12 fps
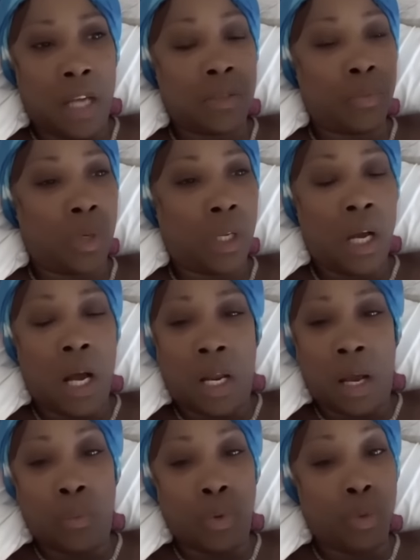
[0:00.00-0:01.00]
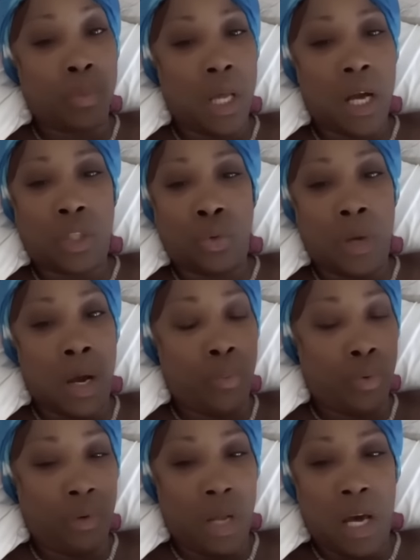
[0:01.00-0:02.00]
I swear to God, I will block you and I
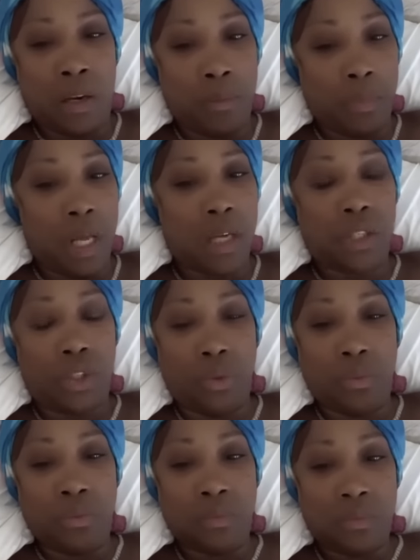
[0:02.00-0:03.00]
will not unblock you.